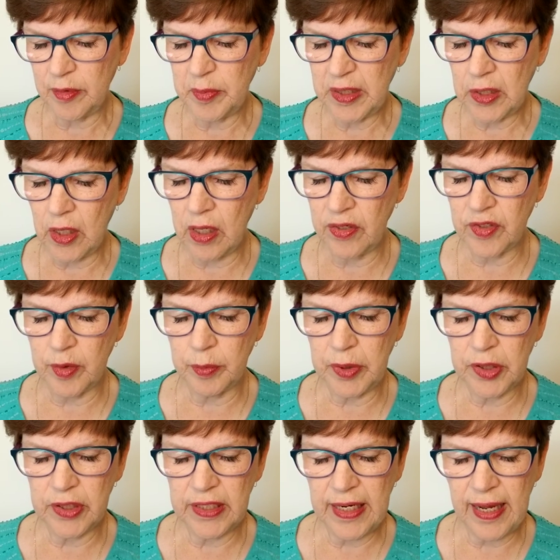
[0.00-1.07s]
MacArthur
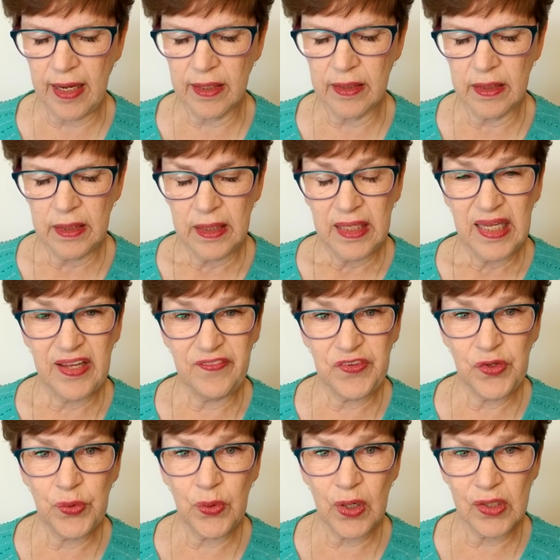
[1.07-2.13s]
blurted out, if
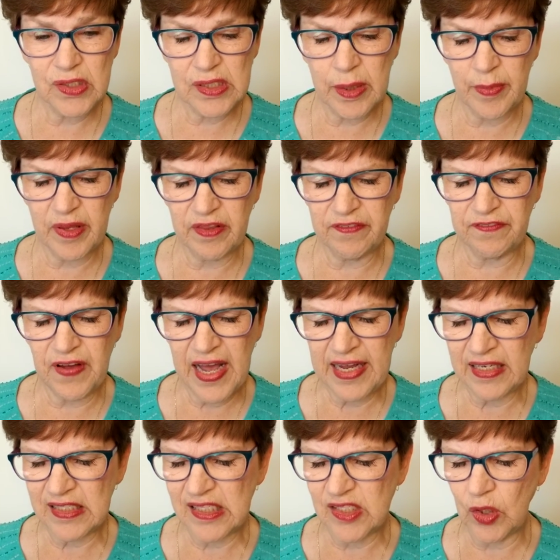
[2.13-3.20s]
you are some of the
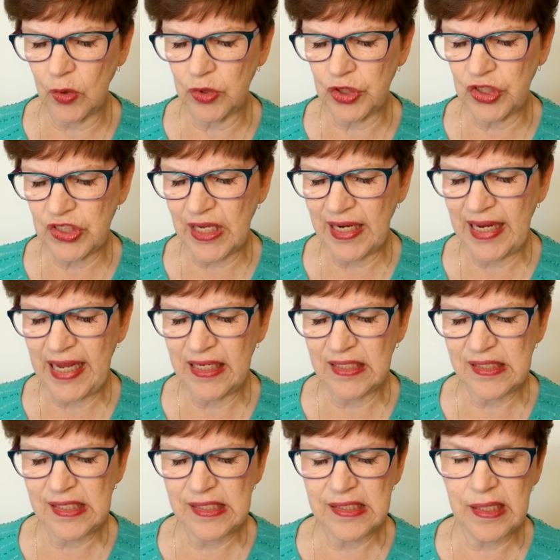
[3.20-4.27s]
finest soldiers, I'd hate to
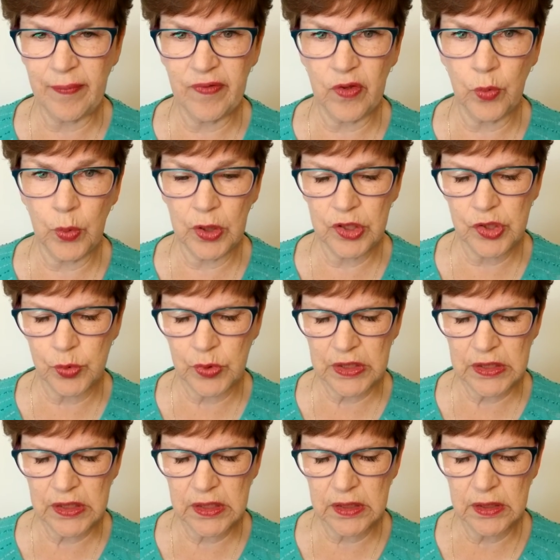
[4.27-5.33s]
see some of the worst
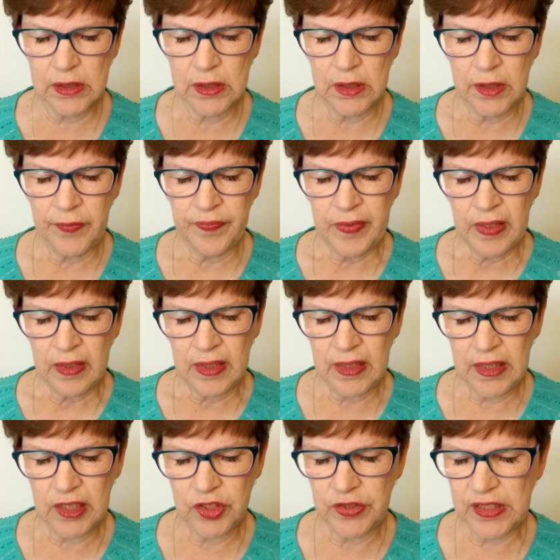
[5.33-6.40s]
ones. Then
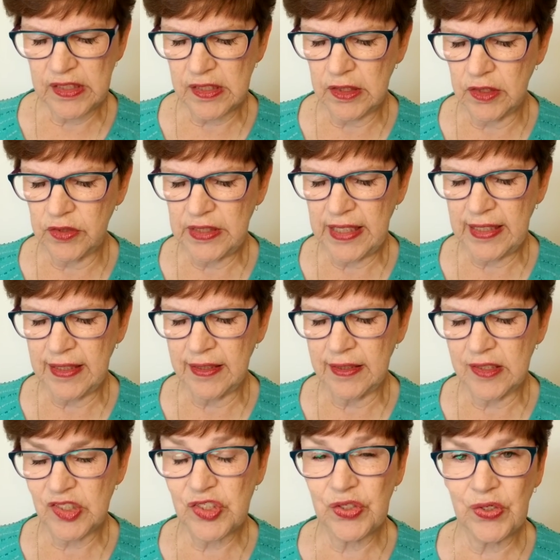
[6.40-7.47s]
he addressed the lieutenant.
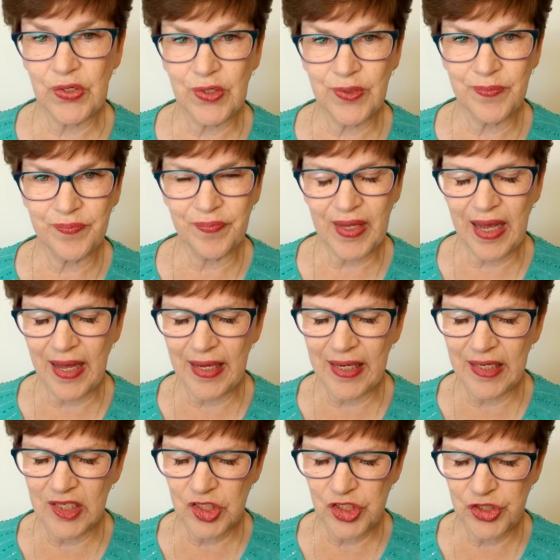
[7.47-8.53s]
Sir, I
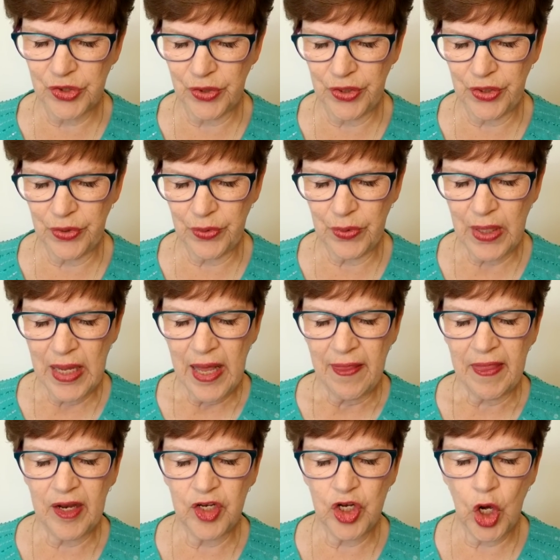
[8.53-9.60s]
can assure you
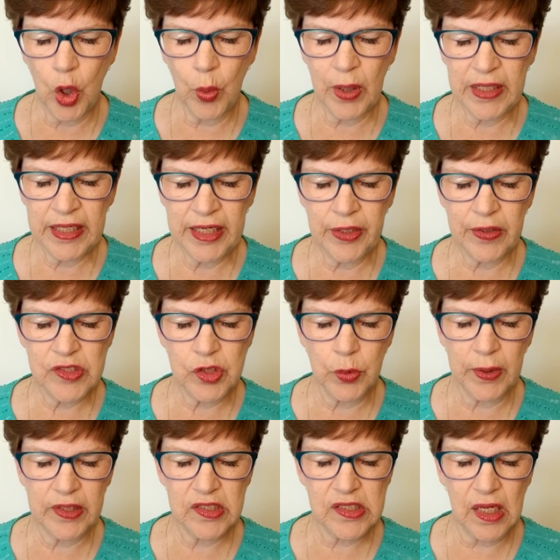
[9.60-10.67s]
that no one here is
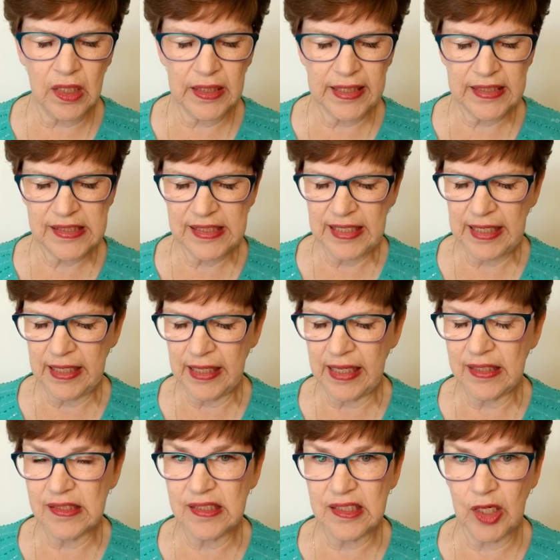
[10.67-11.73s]
going to Salt Lake City
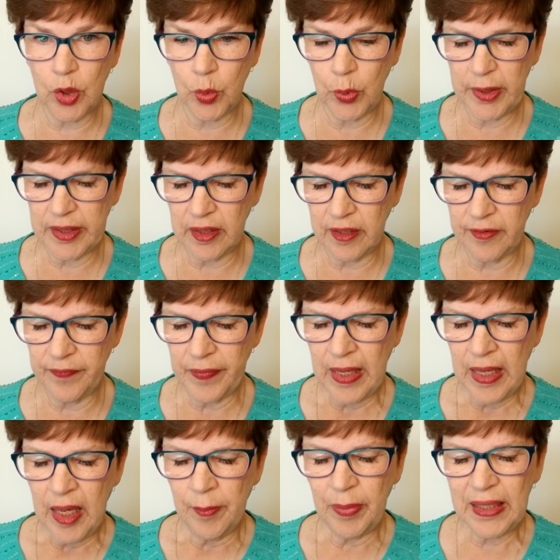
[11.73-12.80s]
against their will.
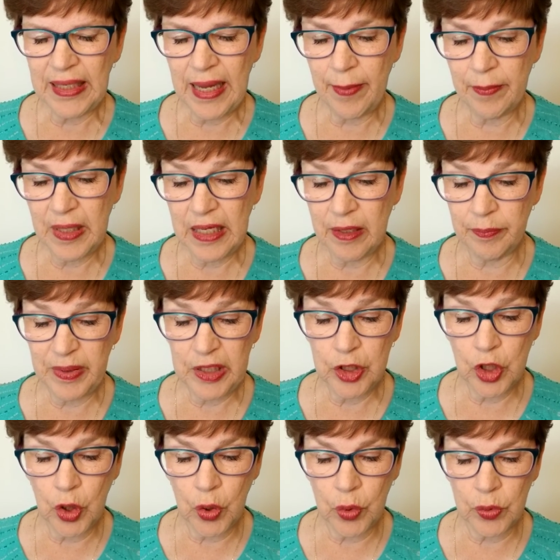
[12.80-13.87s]
But let it be
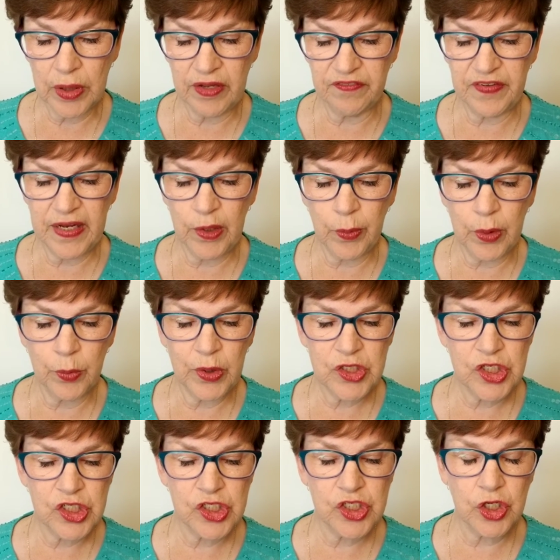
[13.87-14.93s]
known, if anyone
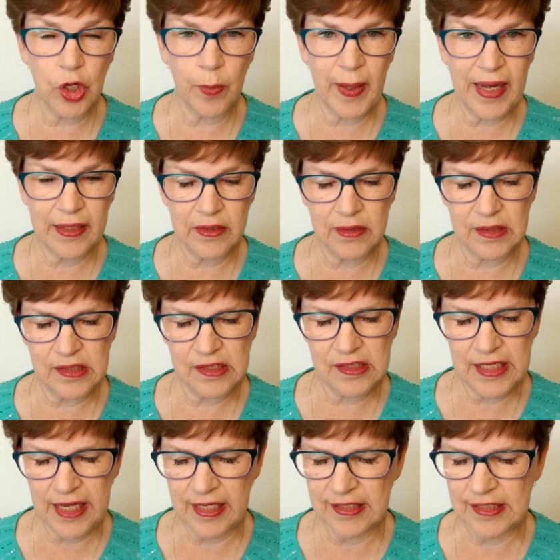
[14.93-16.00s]
wishes to go back to the
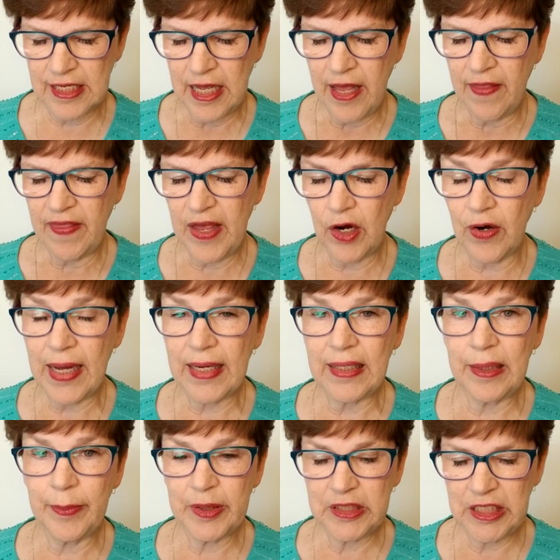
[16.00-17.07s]
States, they are at
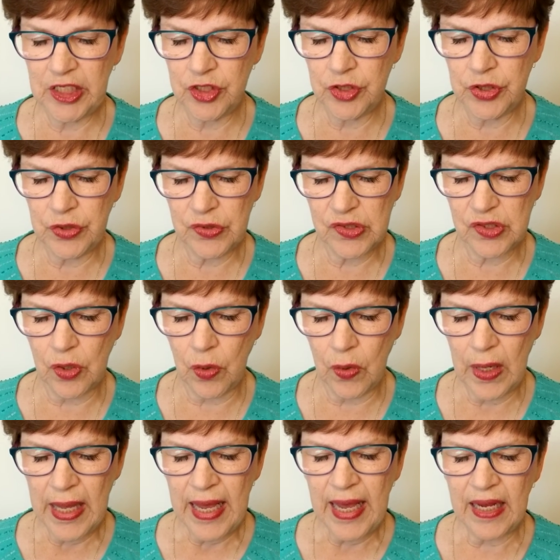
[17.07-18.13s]
liberty to do so.
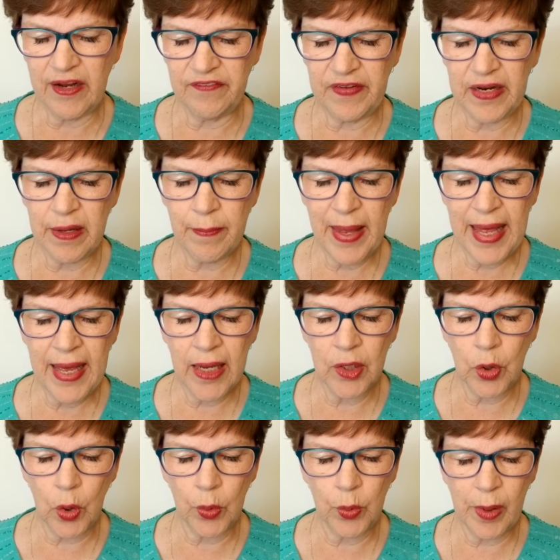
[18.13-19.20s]
And if any man
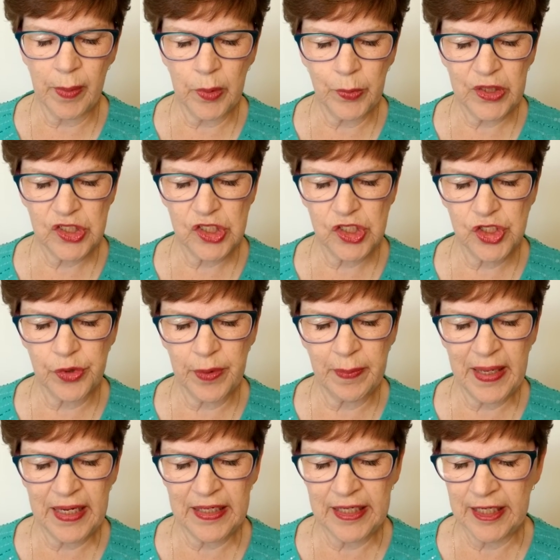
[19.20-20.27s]
or woman wishes to
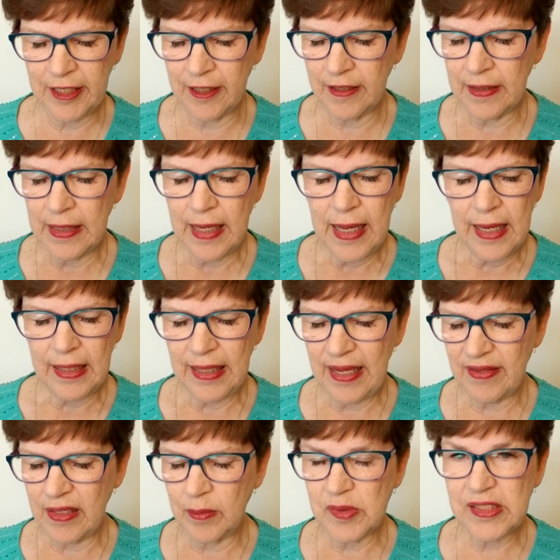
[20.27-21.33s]
remain here, let
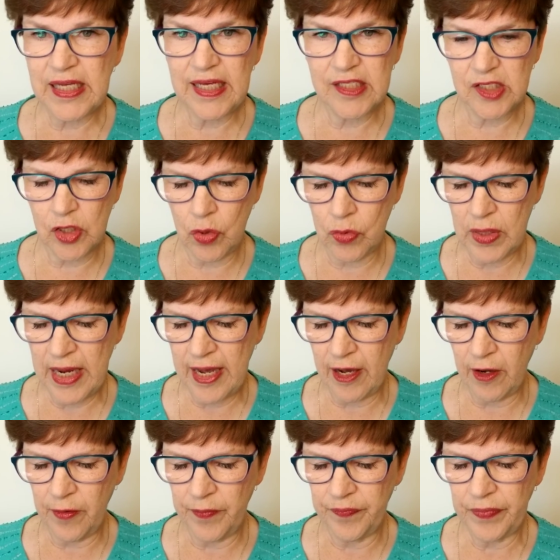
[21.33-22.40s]
them say so now.